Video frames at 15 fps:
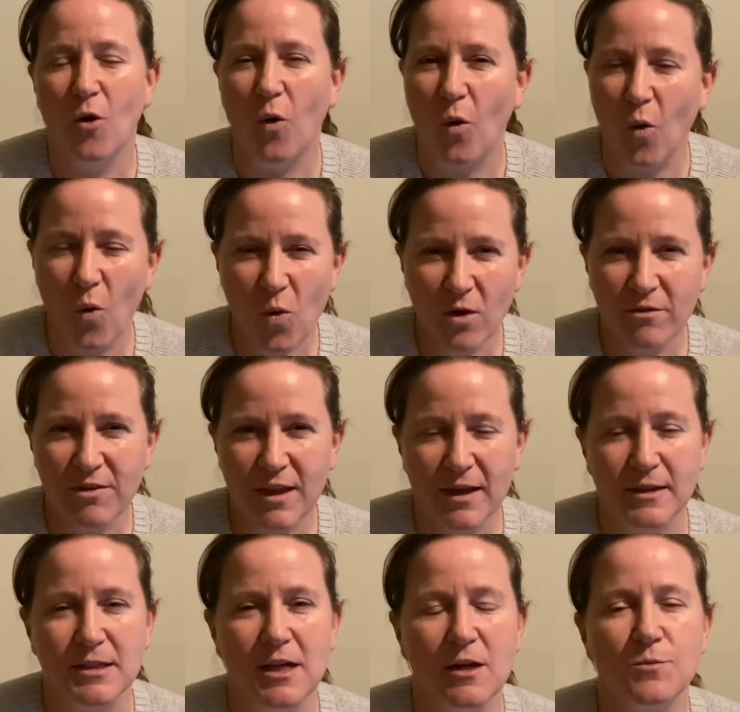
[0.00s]
all of
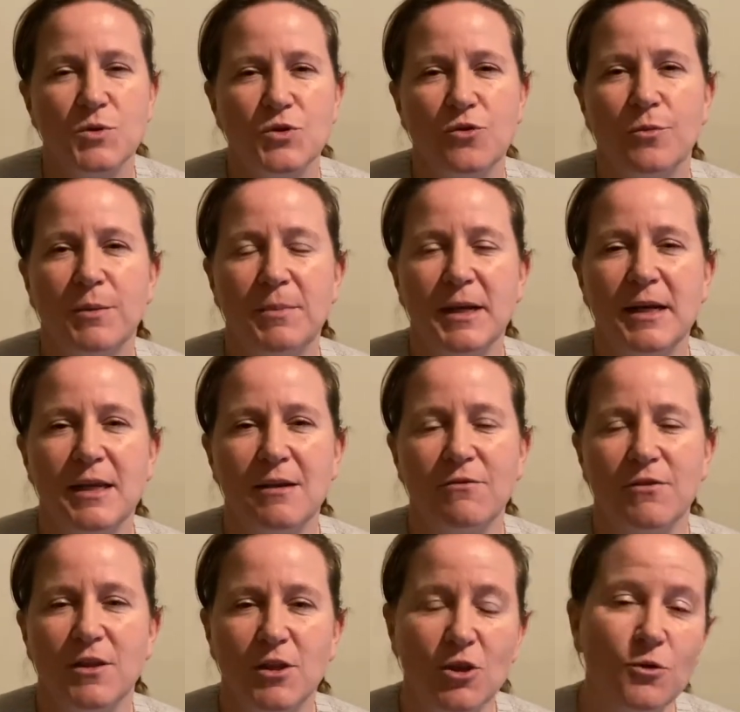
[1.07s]
that comes from a
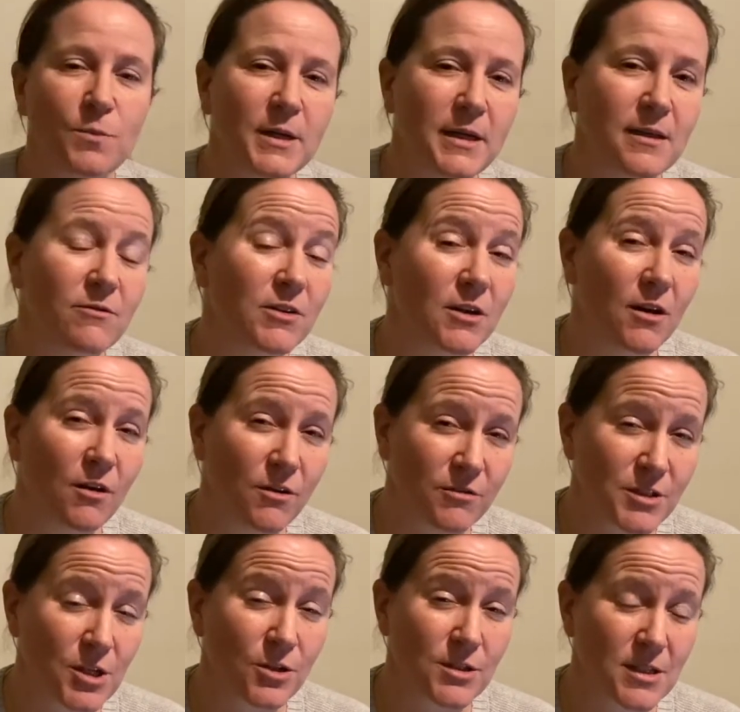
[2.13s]
belief that you believe in a
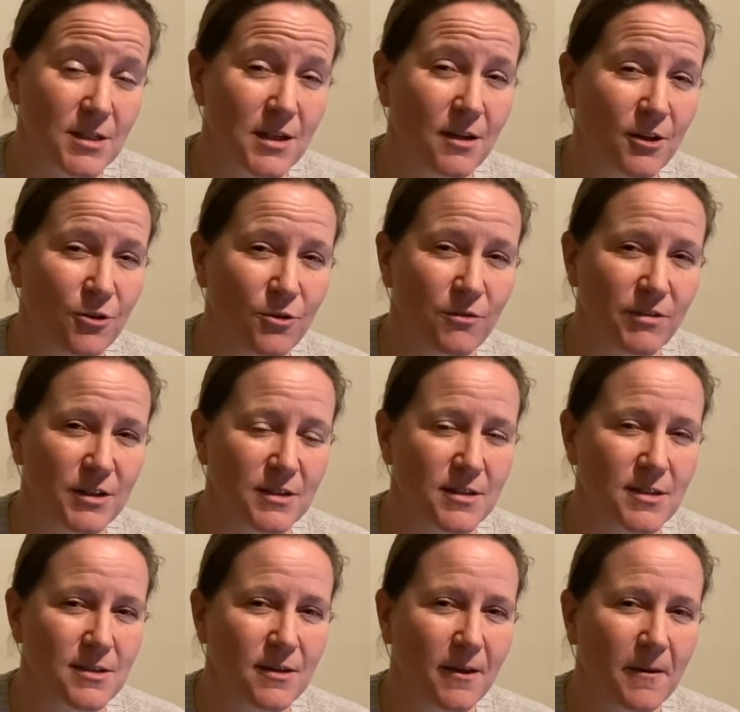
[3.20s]
hostile universe.